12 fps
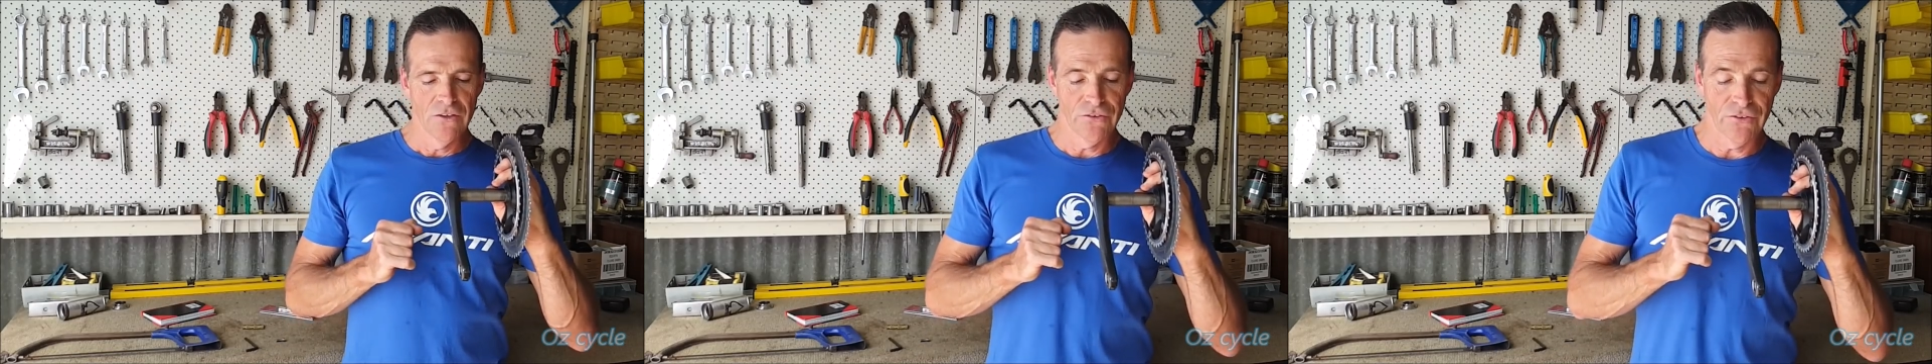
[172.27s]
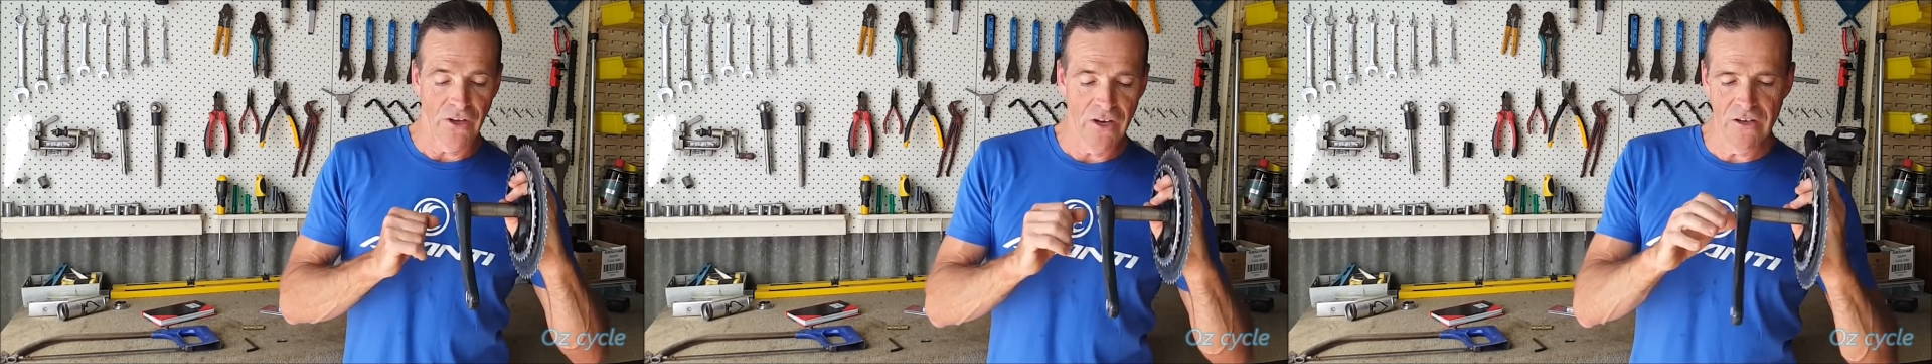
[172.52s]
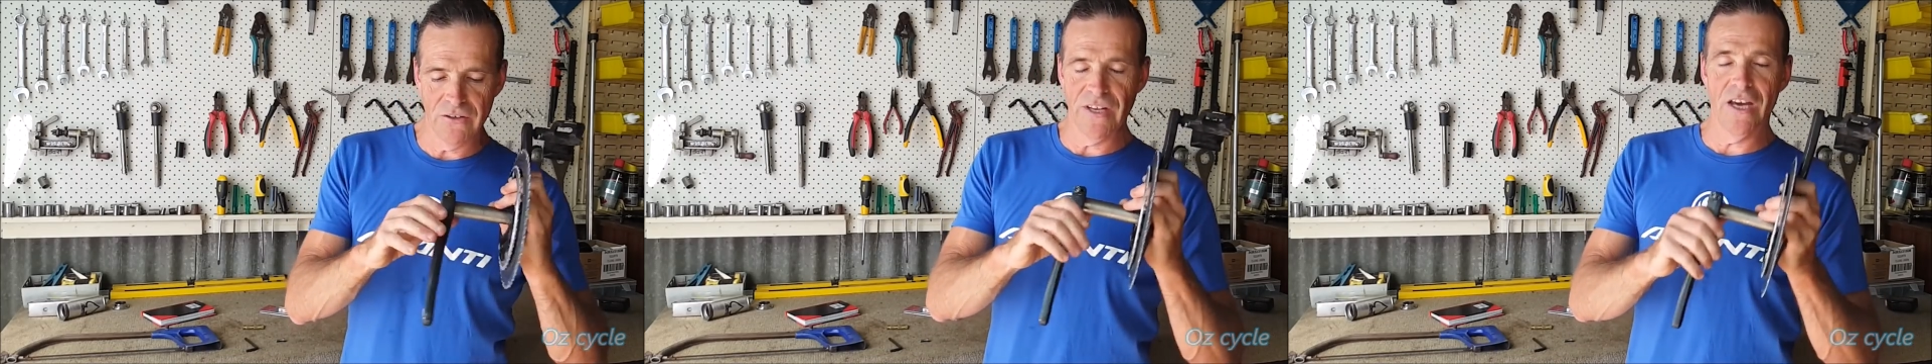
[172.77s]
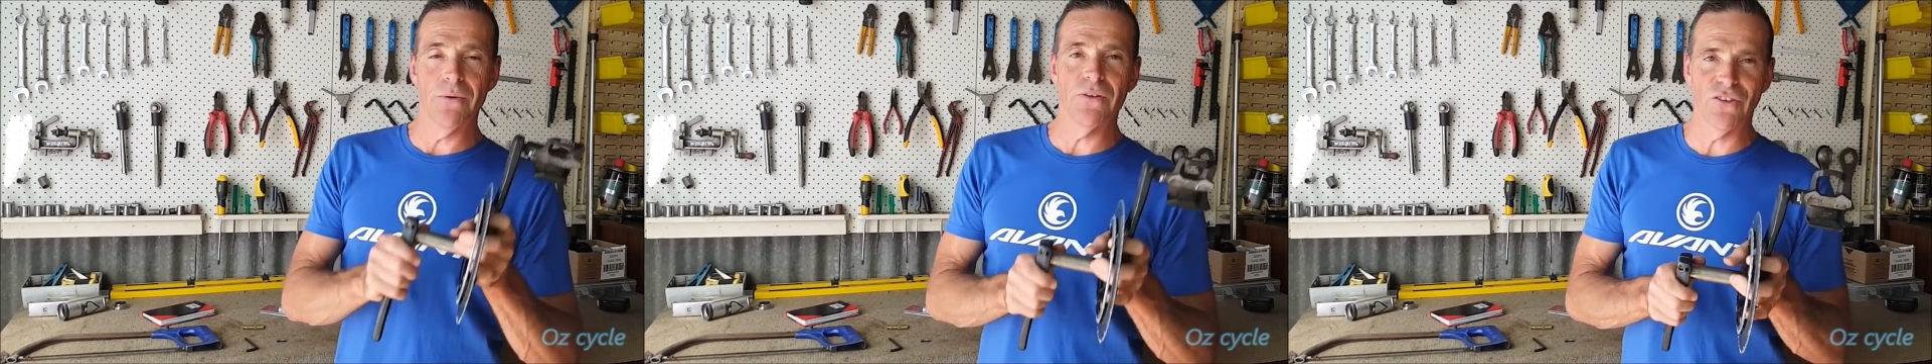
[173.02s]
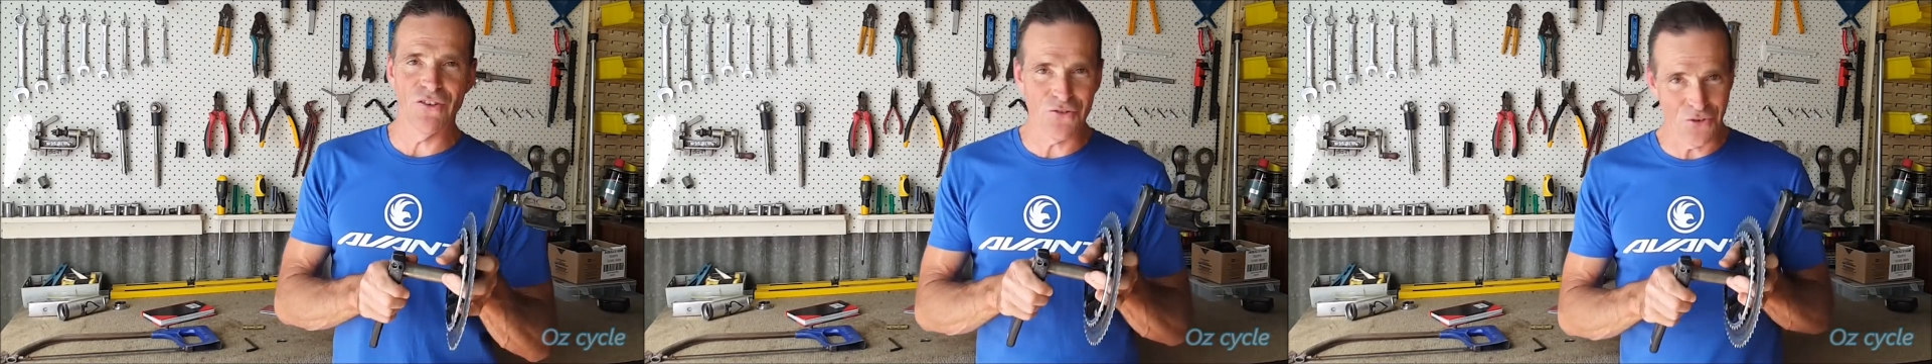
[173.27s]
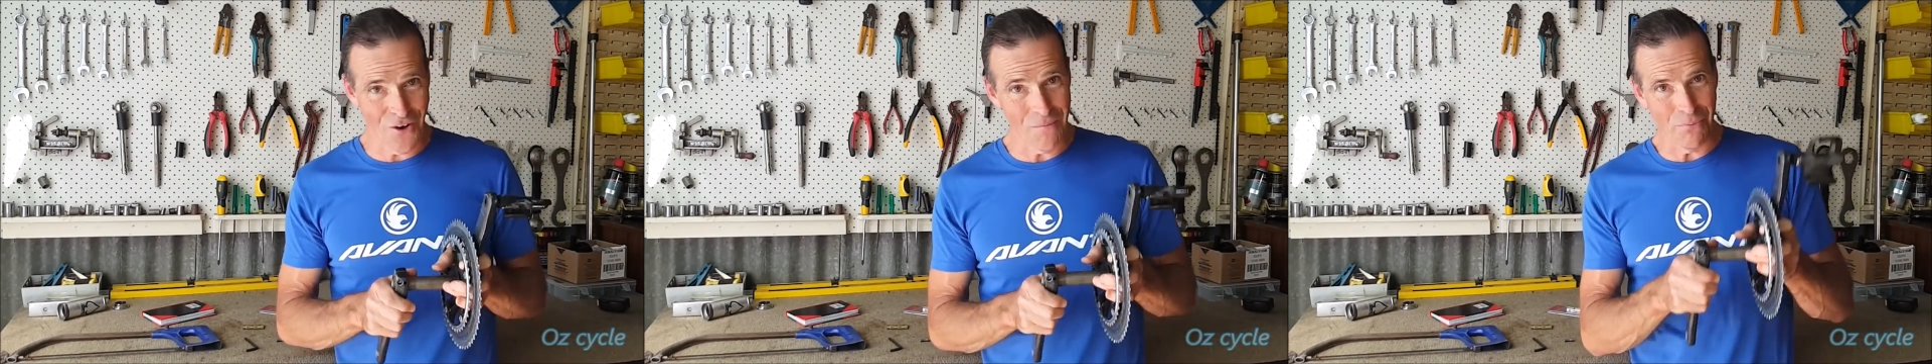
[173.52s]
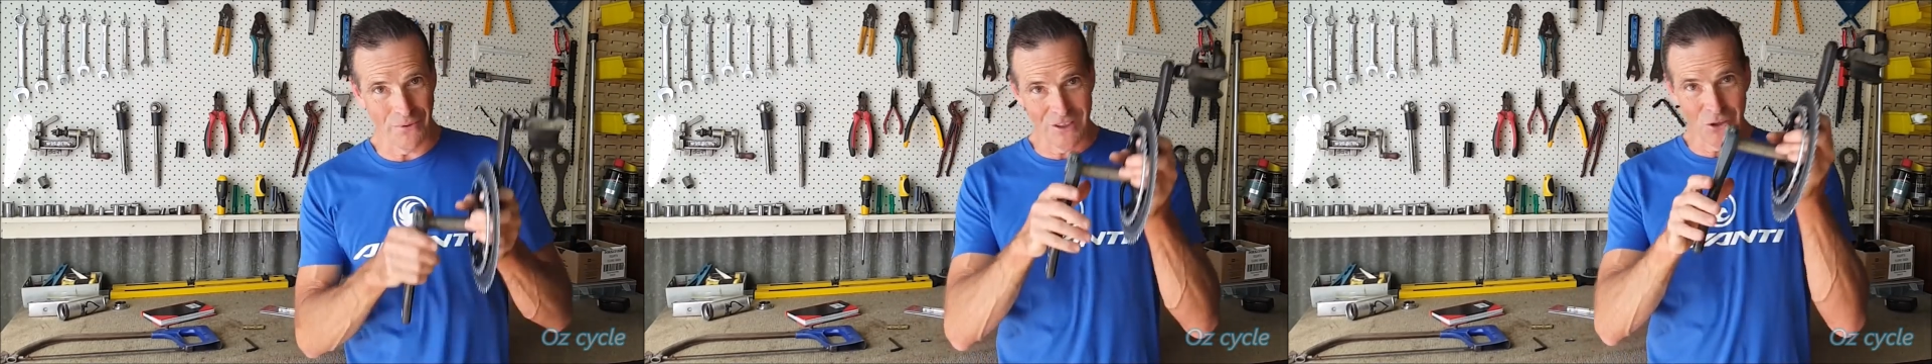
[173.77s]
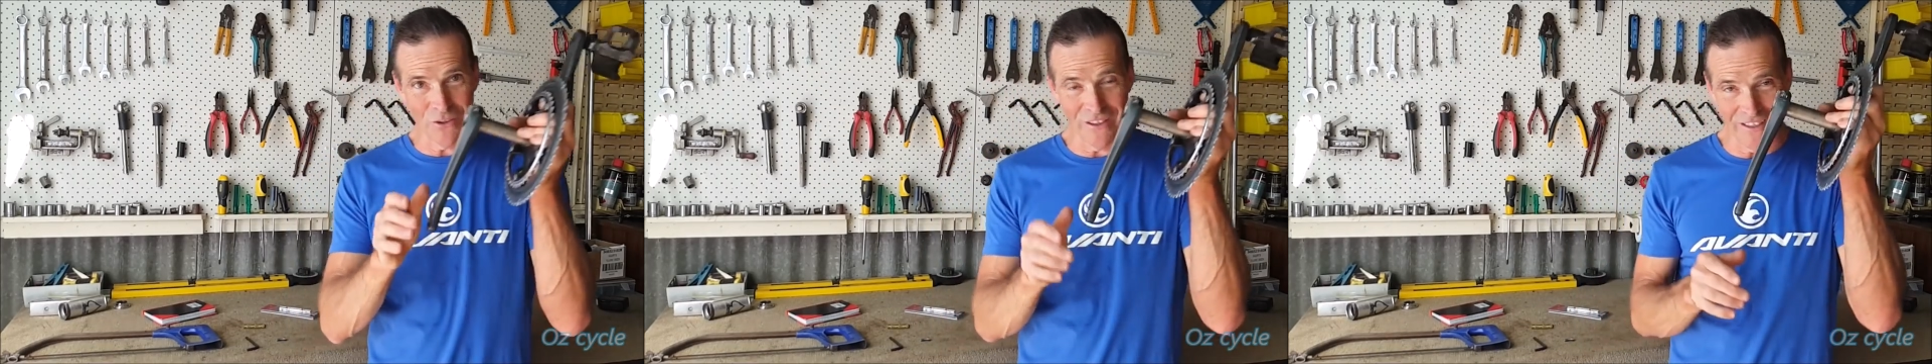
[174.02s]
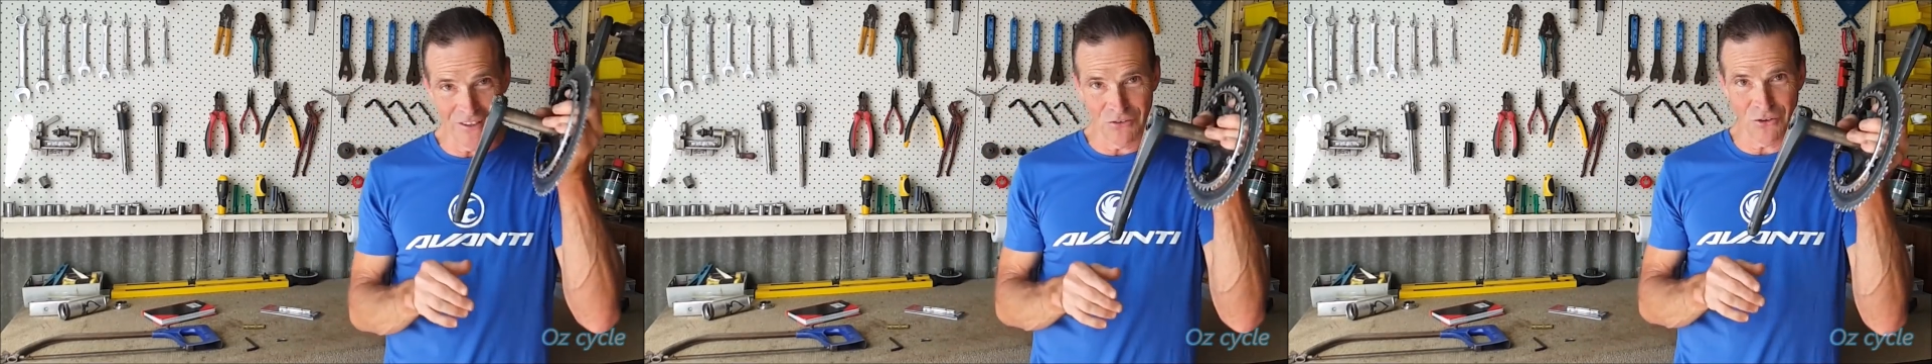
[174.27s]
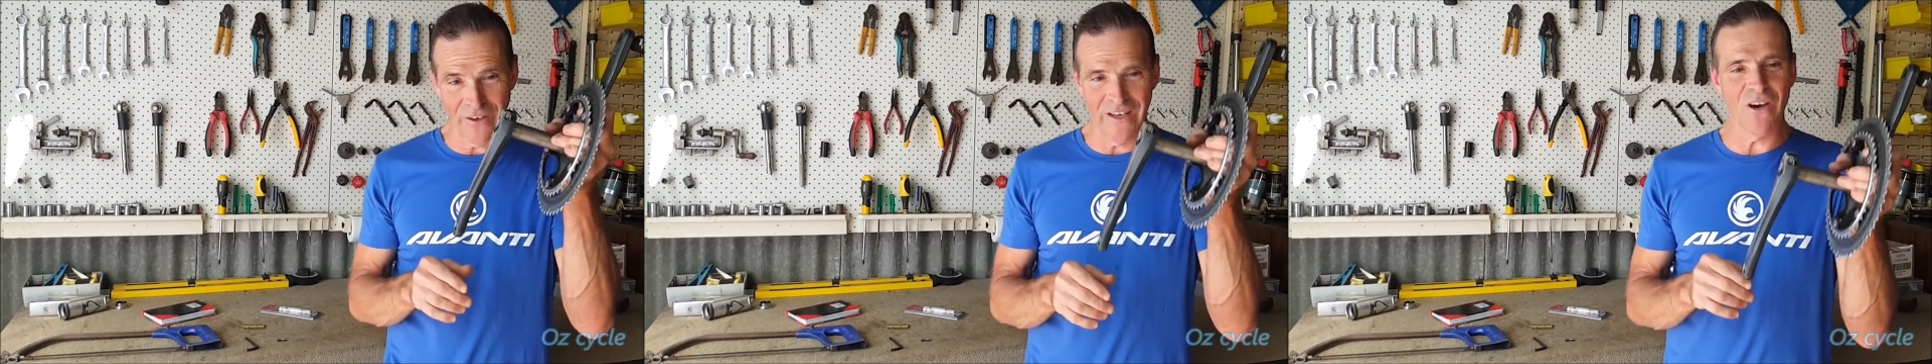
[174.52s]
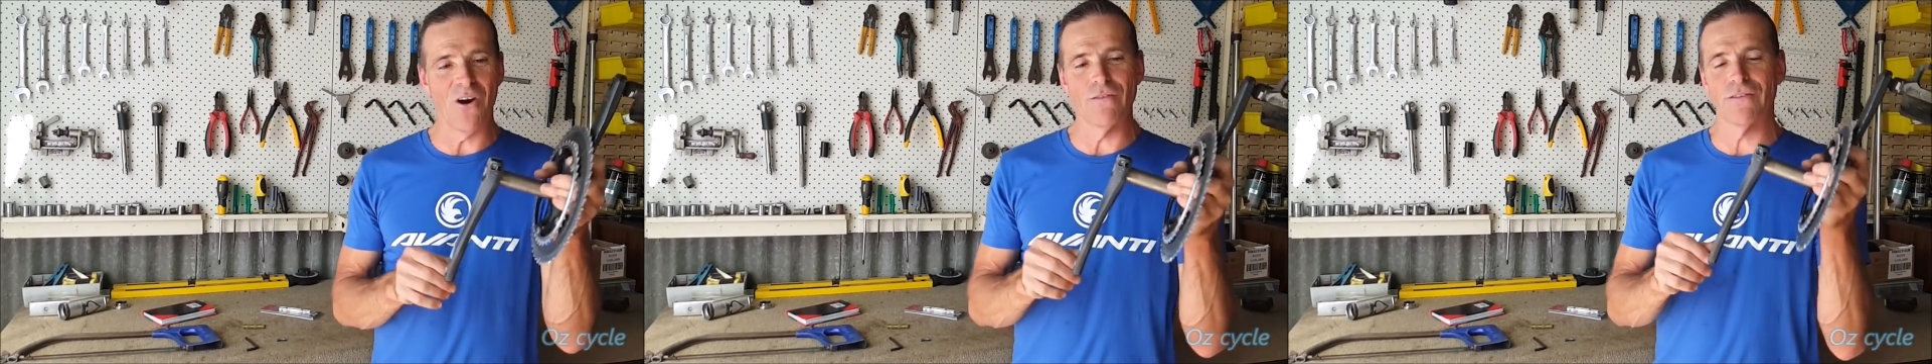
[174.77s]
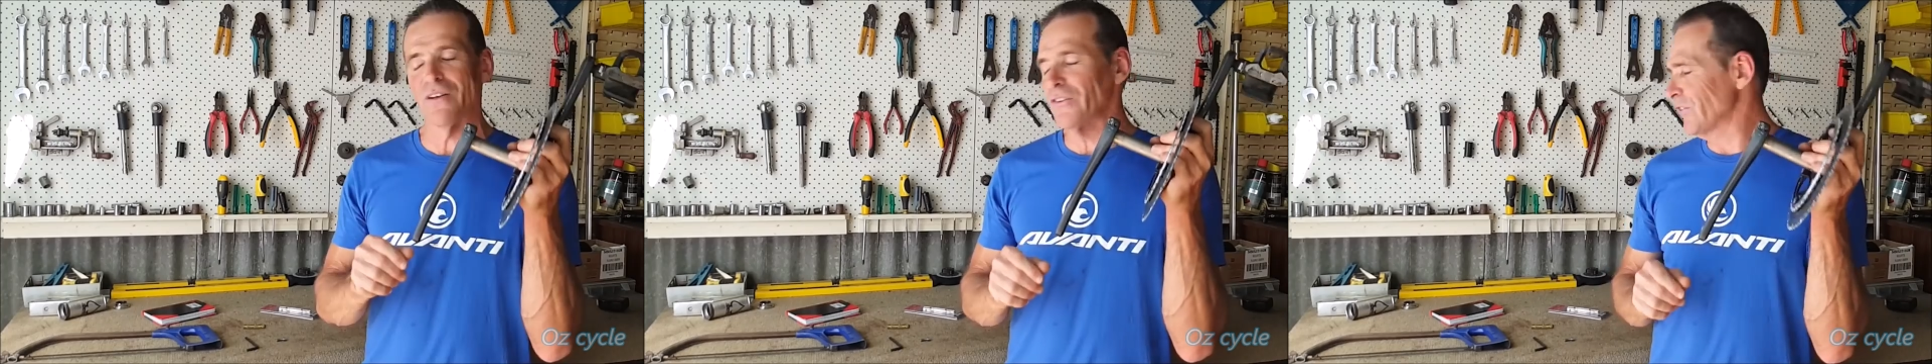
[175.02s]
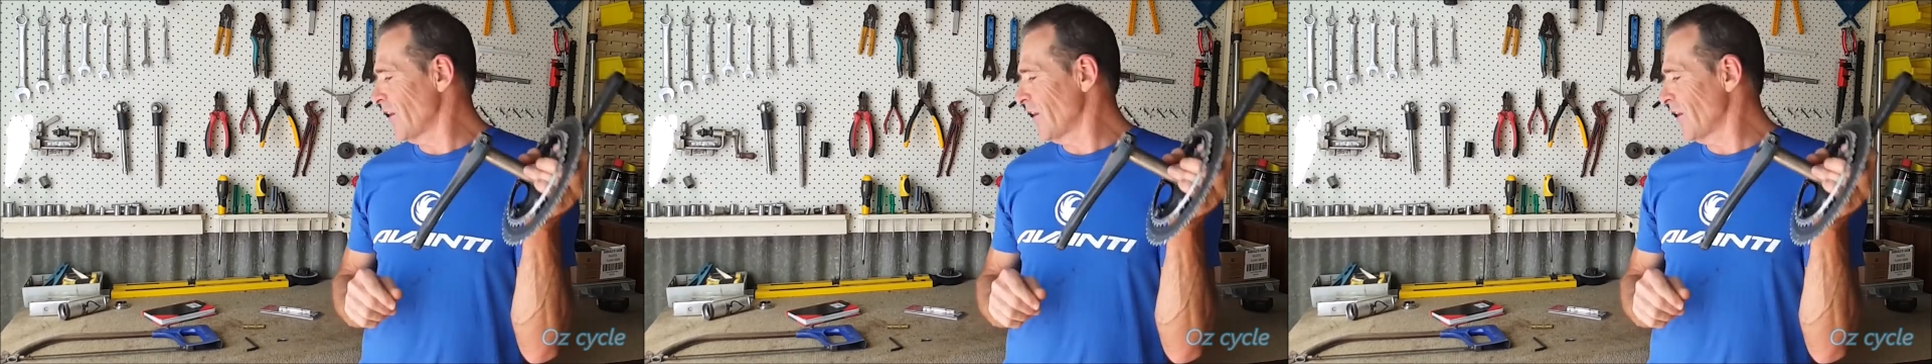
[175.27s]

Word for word: So now he's in trouble. He couldn't get his crank off.